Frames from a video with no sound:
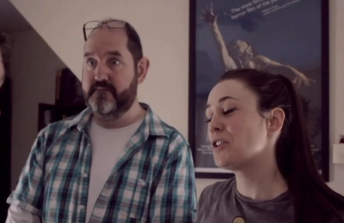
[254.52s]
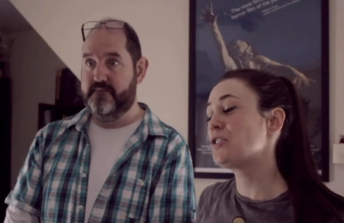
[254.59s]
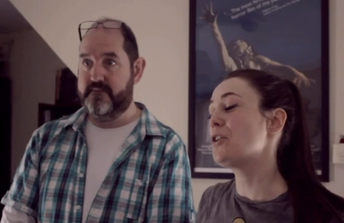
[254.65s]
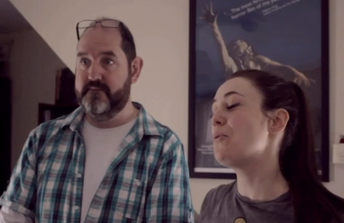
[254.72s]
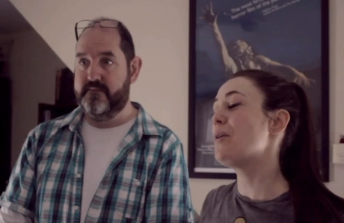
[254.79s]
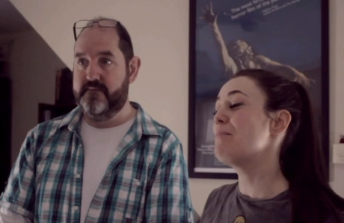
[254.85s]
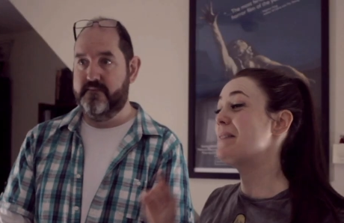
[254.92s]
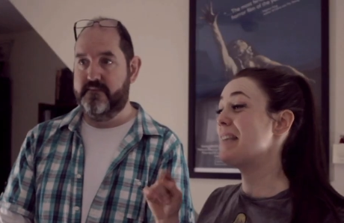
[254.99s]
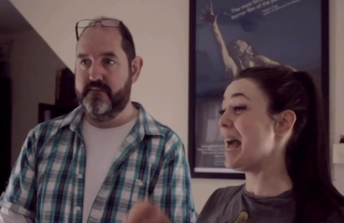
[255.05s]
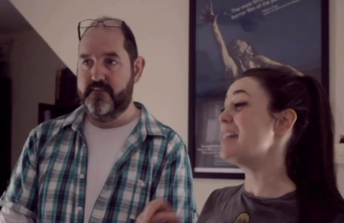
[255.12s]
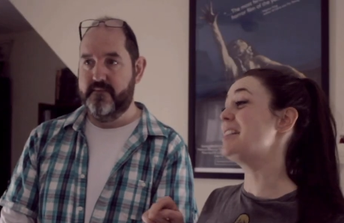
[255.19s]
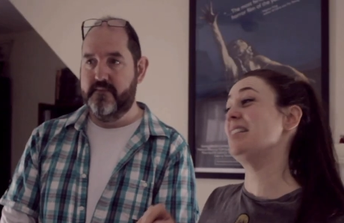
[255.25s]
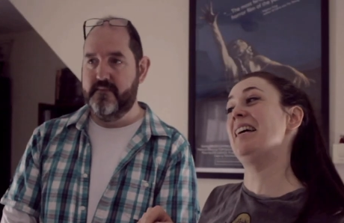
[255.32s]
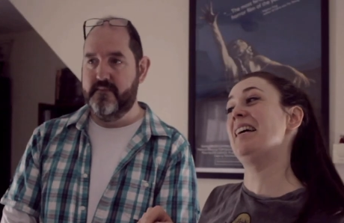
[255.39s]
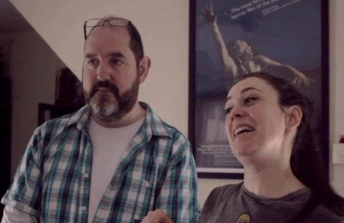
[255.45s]
Speaker 1: So I'm
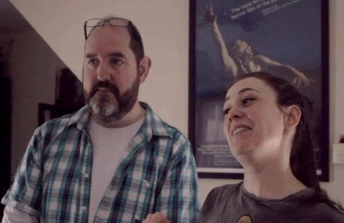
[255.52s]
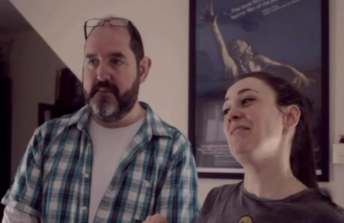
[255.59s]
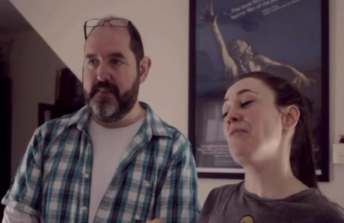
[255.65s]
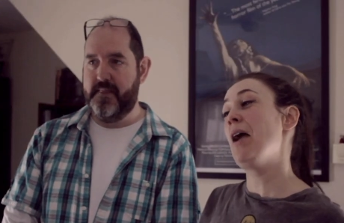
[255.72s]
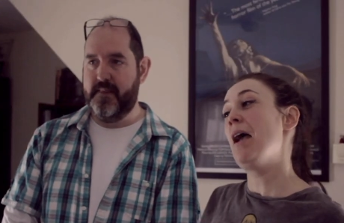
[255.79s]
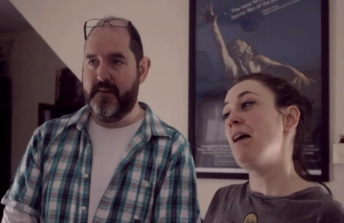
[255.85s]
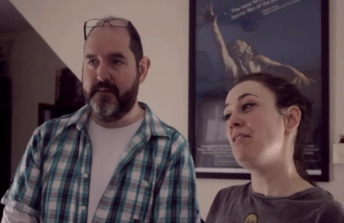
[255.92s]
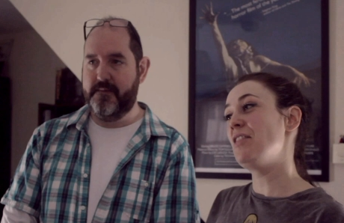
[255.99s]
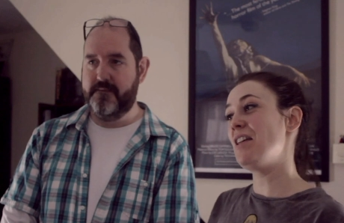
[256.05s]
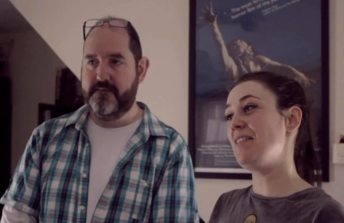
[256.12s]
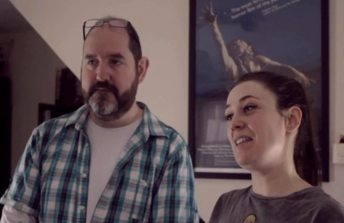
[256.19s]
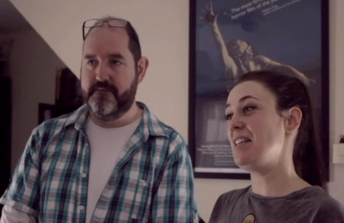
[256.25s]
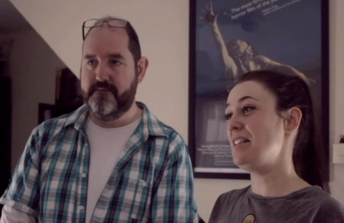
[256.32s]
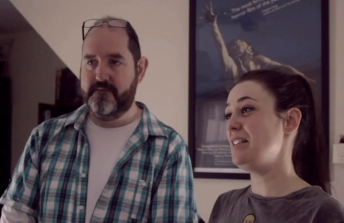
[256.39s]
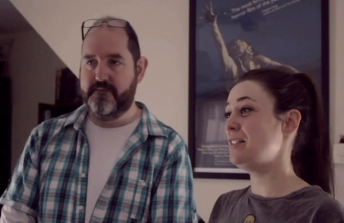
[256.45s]
guessing that
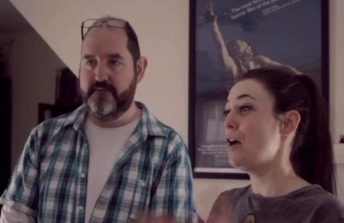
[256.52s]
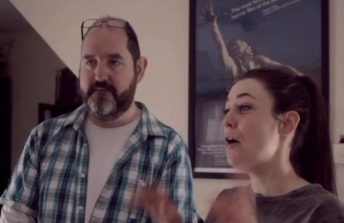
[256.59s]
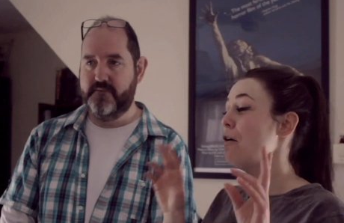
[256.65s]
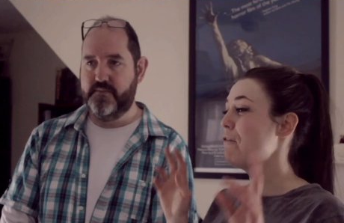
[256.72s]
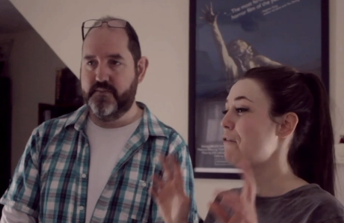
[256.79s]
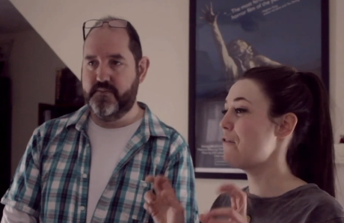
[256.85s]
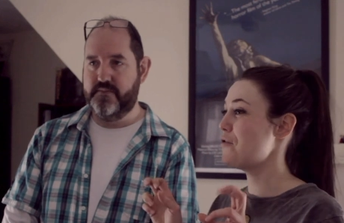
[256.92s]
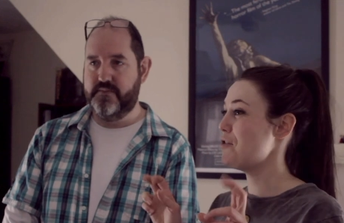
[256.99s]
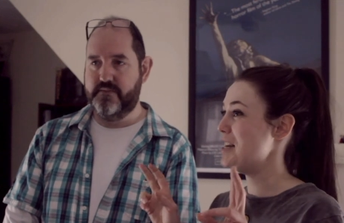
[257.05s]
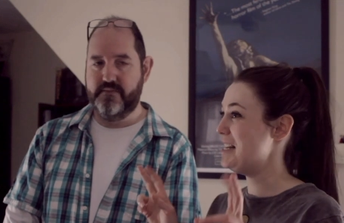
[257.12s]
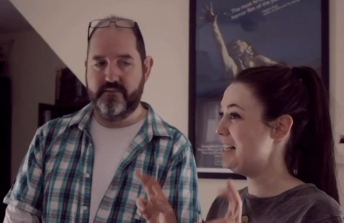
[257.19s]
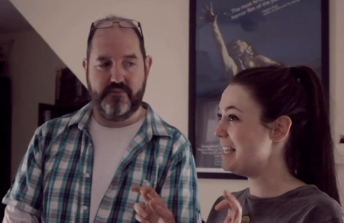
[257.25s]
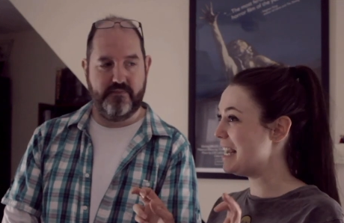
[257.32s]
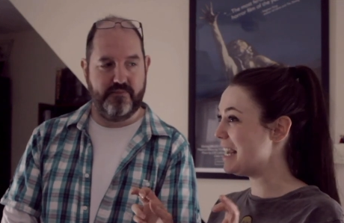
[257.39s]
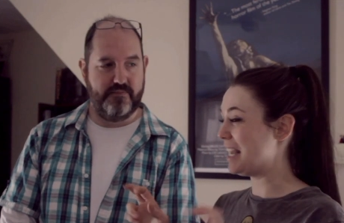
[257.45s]
these free
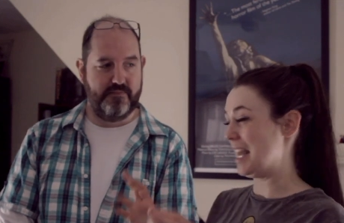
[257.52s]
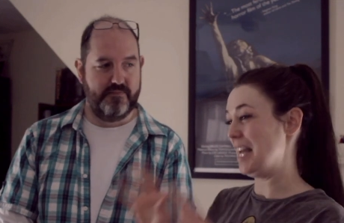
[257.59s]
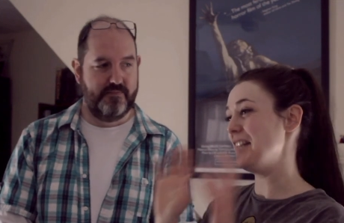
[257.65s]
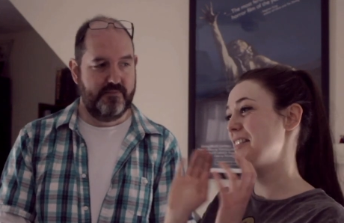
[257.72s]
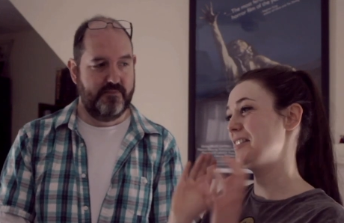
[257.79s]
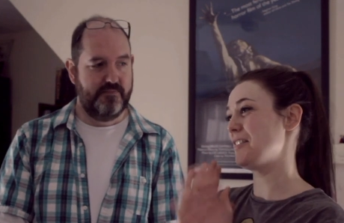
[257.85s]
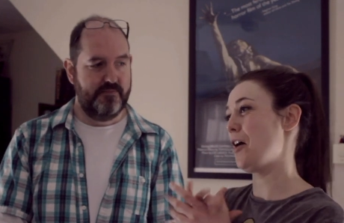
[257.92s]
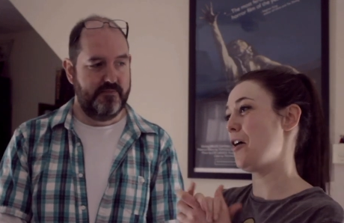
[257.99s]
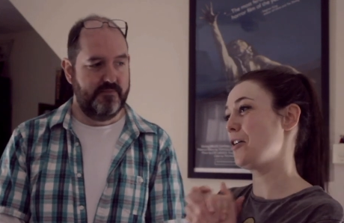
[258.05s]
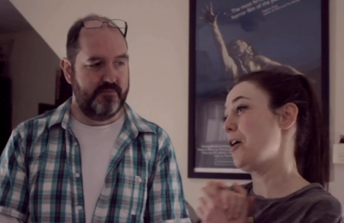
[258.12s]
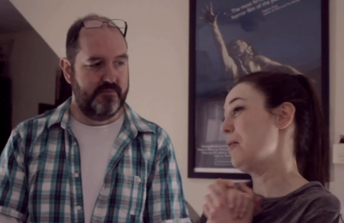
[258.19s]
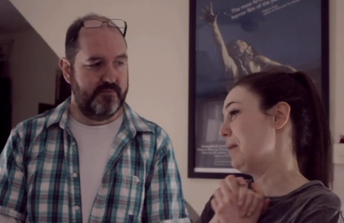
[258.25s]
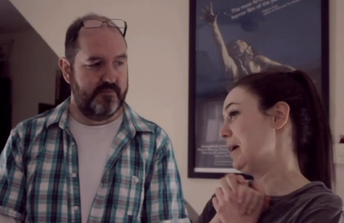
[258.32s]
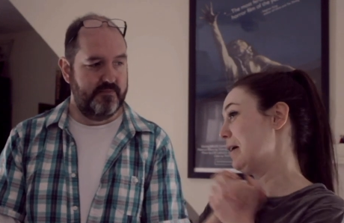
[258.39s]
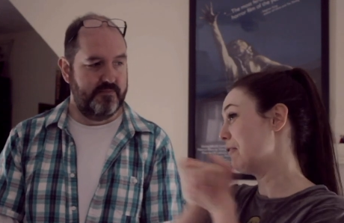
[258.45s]
tickets are
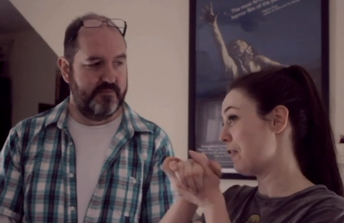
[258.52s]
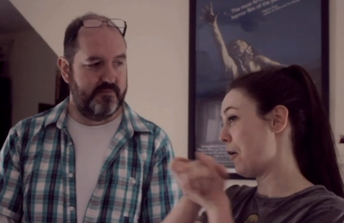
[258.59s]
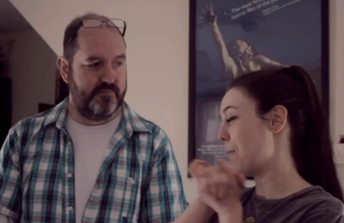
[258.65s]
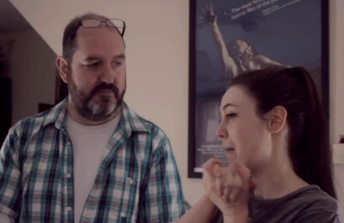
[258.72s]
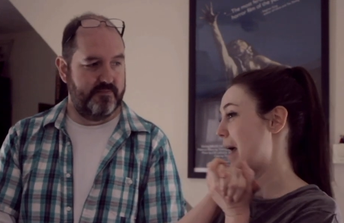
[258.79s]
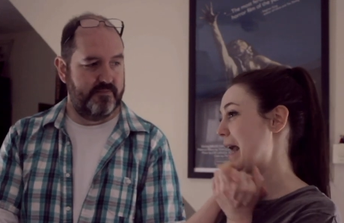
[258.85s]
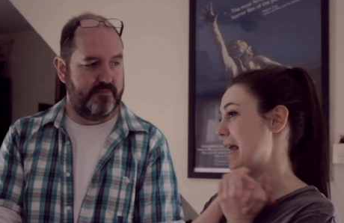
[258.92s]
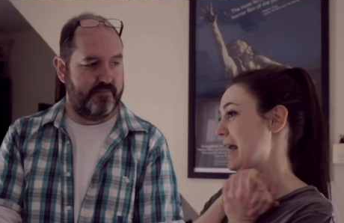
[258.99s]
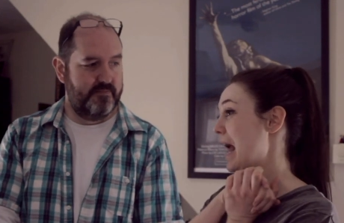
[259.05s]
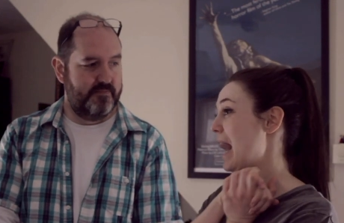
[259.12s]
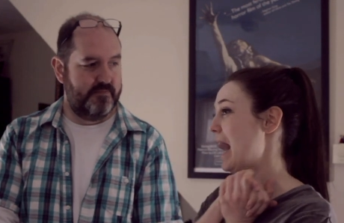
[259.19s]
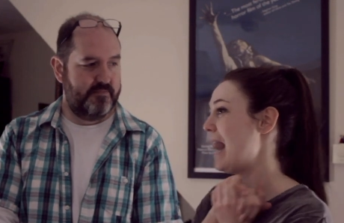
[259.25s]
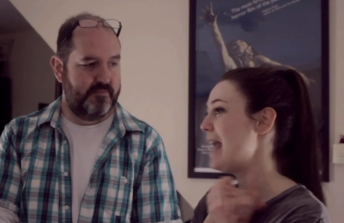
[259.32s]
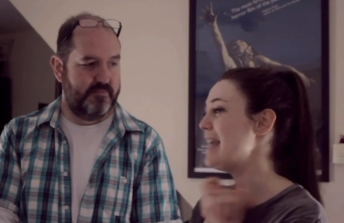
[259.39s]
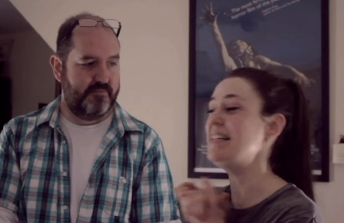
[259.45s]
coming from a
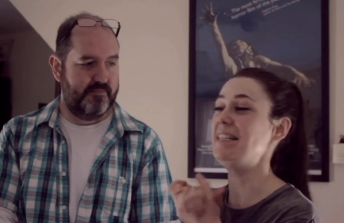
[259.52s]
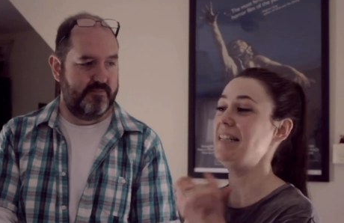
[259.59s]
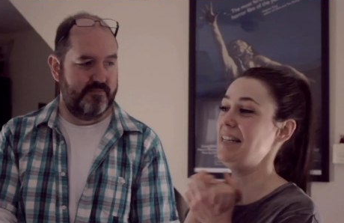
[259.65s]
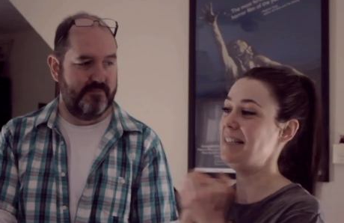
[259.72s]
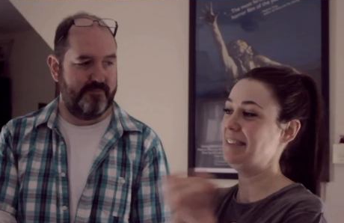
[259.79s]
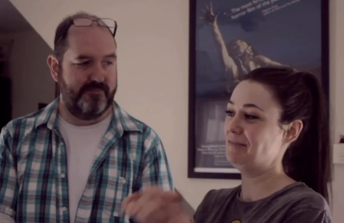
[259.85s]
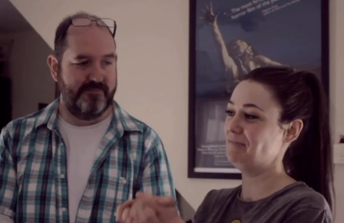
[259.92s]
lady.